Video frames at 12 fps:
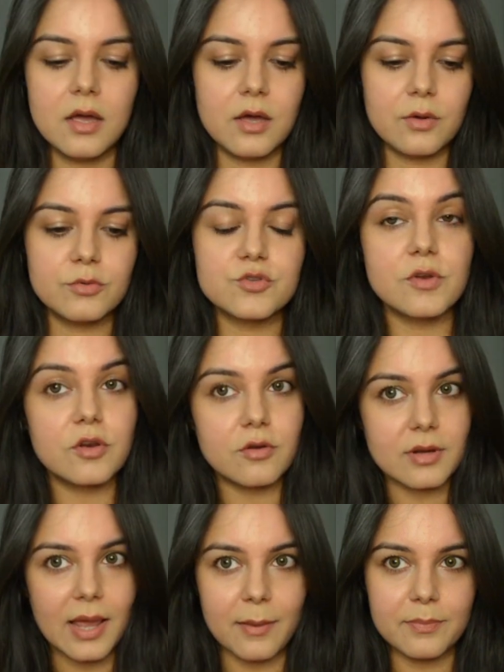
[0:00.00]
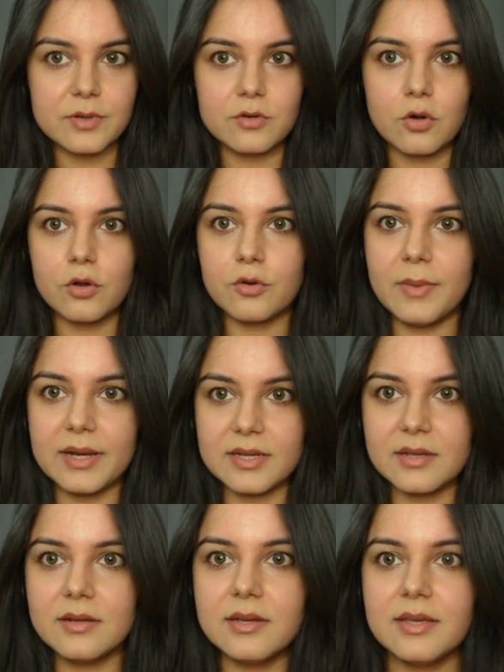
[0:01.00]
which will not happen
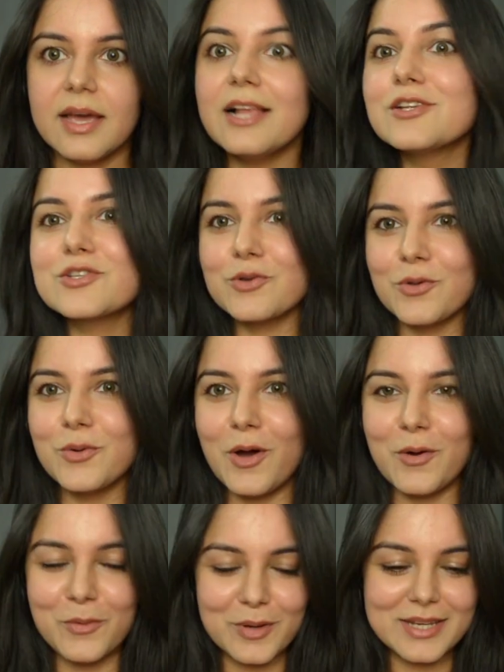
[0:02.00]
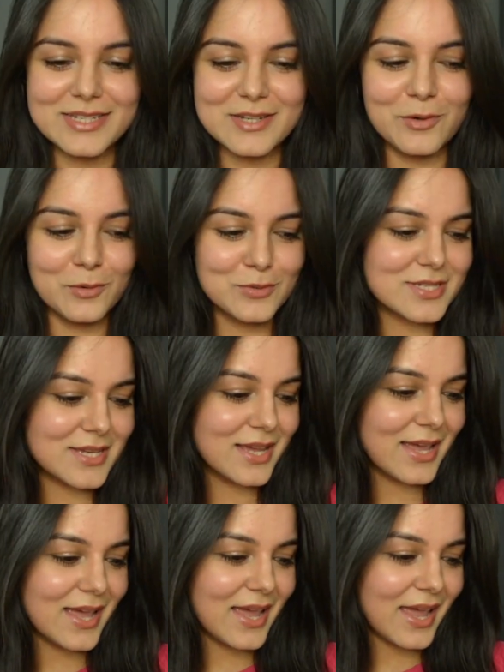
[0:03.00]
automatically. I'll show you how it goes.
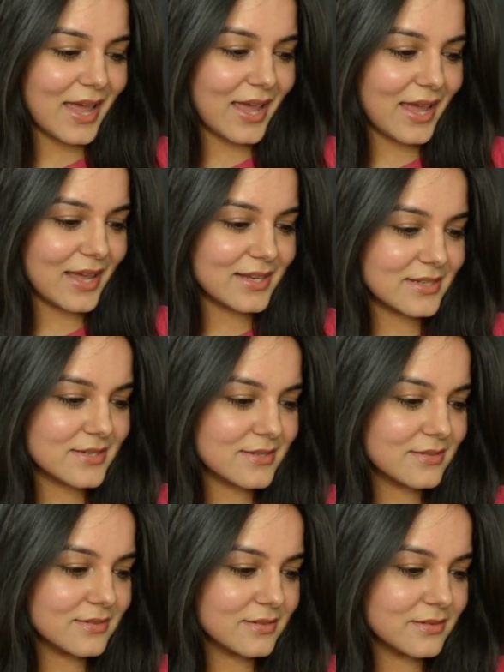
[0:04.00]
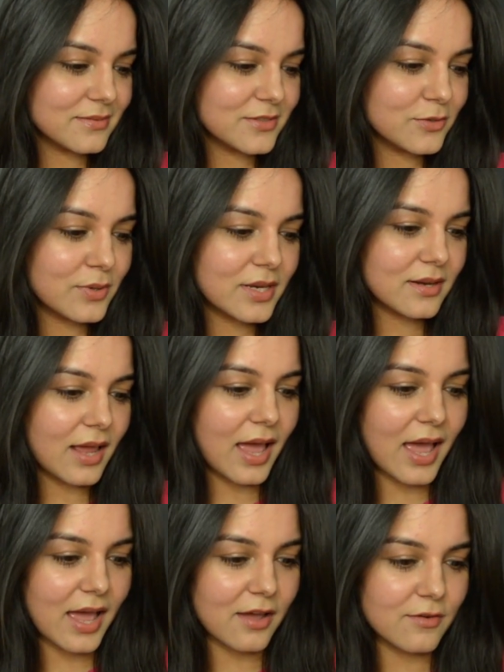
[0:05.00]
And you can
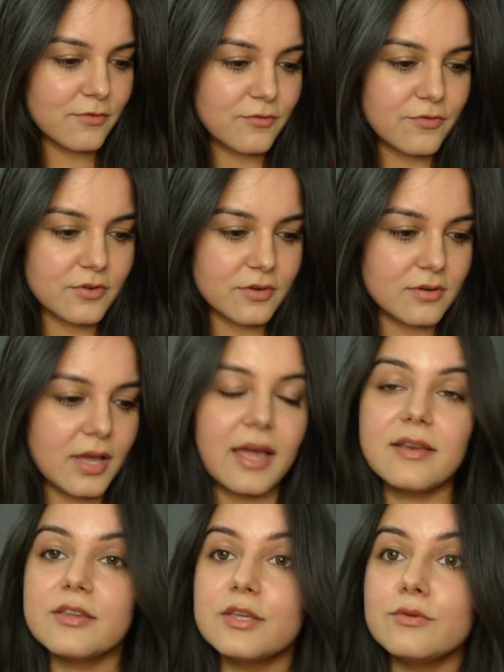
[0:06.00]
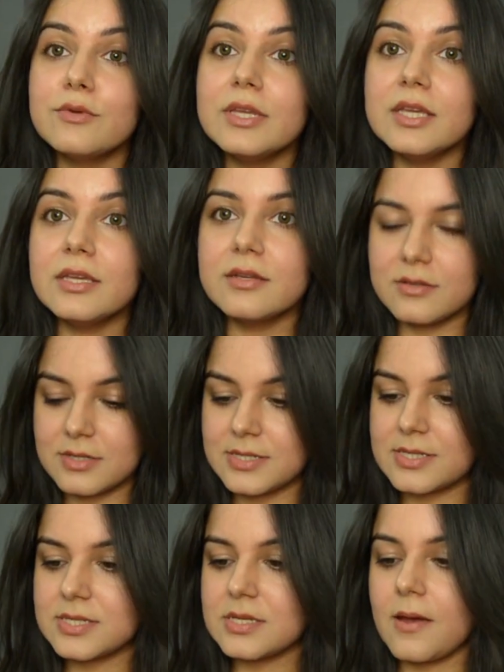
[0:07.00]
have and you need
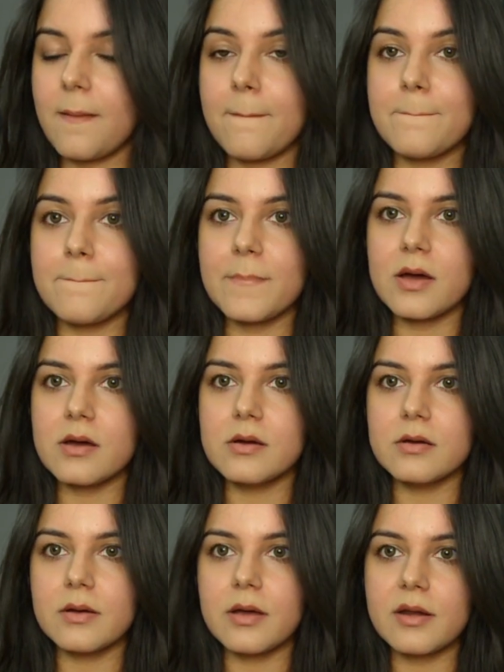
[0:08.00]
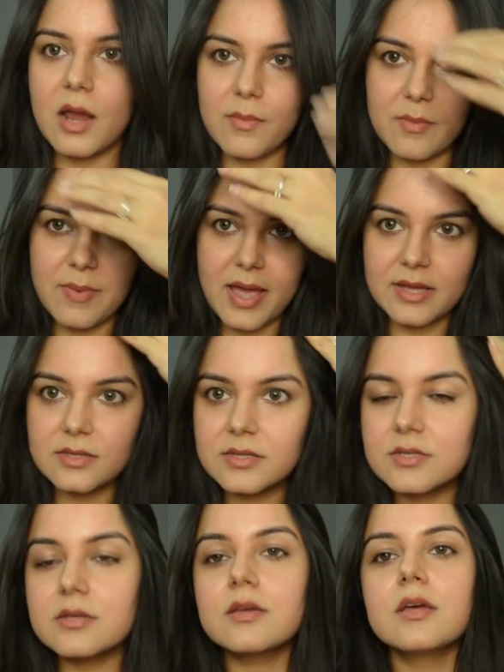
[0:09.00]
some rubber
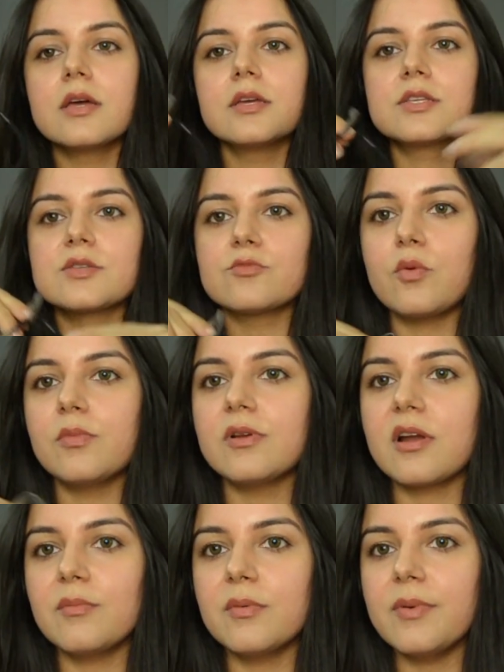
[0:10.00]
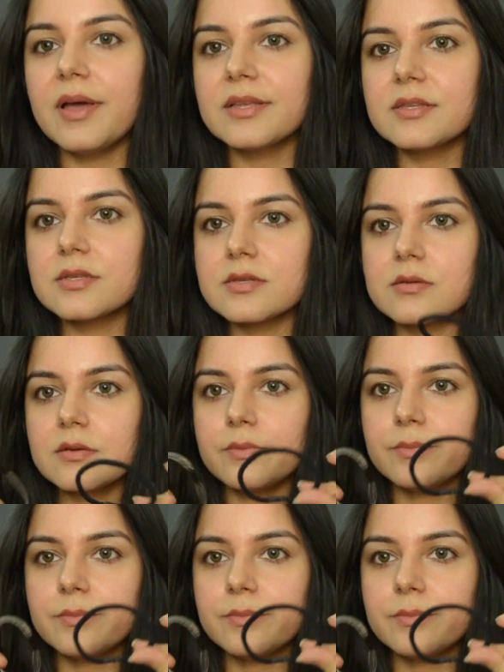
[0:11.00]
bands, so normal rubber bands,